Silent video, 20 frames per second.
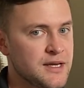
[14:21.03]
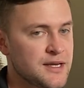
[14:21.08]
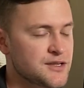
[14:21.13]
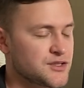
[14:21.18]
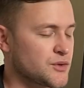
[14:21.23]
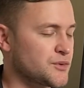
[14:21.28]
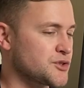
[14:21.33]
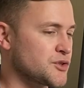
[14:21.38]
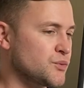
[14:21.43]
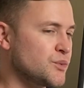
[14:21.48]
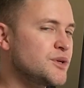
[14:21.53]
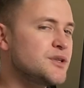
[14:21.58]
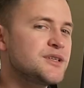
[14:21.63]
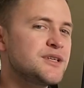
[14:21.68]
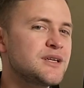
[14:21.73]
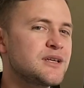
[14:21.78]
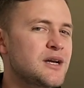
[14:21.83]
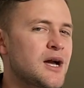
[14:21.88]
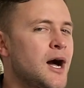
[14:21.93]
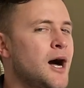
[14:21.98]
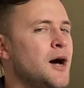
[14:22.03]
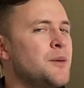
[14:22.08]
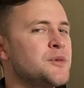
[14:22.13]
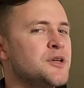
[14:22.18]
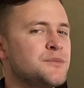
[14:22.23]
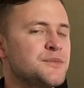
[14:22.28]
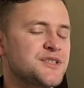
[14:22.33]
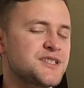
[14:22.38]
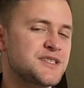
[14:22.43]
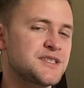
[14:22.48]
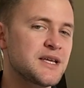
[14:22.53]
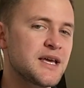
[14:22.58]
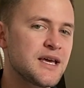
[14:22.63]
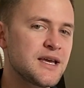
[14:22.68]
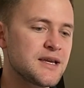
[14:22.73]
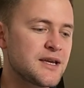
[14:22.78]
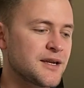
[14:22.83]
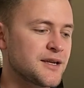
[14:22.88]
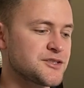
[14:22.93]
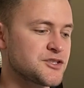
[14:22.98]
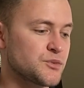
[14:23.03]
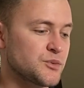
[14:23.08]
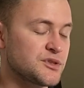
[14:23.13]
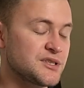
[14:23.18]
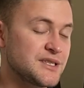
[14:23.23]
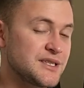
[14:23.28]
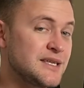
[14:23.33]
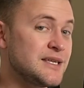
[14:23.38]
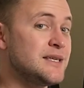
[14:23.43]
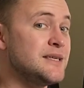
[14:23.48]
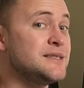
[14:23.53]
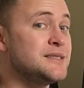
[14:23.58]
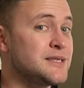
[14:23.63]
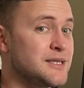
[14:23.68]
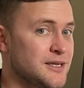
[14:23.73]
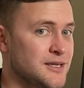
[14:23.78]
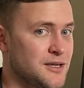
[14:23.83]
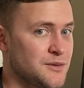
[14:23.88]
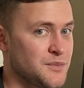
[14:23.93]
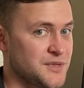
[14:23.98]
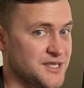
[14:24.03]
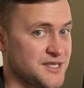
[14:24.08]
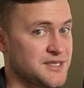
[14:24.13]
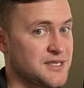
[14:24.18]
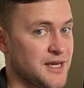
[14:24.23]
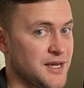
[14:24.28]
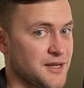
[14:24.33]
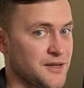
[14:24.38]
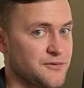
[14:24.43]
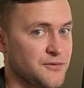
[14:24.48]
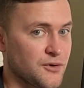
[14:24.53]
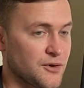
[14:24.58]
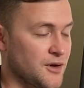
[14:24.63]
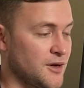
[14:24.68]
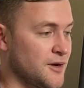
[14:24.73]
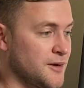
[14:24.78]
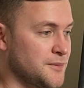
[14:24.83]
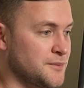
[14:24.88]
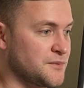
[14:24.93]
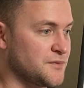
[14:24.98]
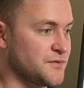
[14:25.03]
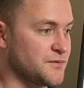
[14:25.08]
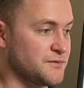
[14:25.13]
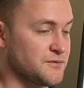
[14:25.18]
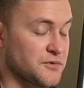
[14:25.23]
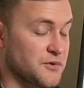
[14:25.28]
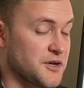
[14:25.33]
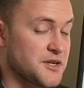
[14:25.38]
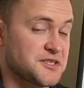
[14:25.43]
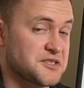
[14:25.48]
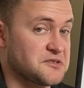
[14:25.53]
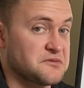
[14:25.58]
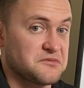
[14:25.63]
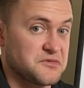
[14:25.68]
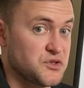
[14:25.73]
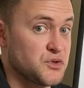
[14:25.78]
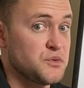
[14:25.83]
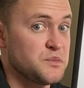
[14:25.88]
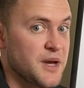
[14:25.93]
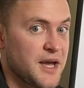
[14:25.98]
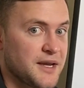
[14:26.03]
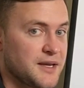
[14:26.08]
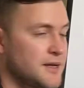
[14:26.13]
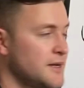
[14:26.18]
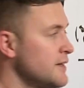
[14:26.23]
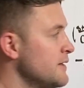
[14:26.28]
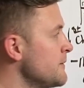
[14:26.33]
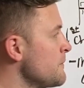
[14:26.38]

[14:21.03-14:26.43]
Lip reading: So it's a really common mistake, and it's a really easy mistake for us to make.